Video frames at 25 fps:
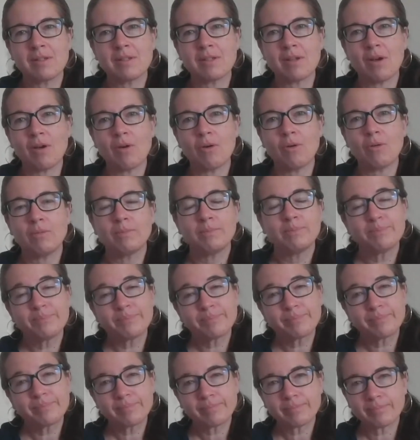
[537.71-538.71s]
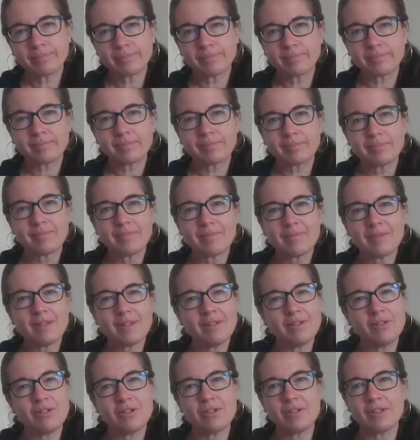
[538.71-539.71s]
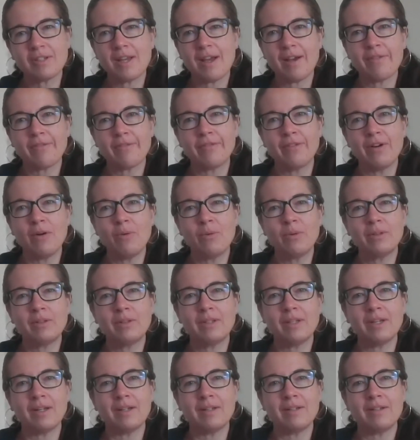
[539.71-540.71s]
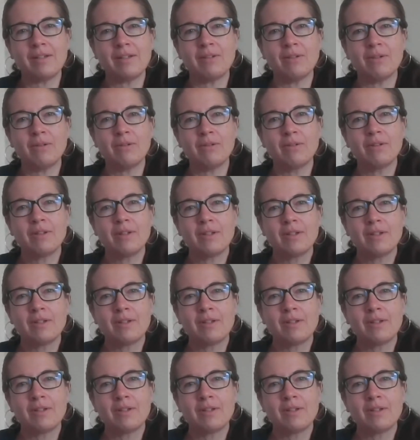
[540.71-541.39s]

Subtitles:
So just have fun with it, you know.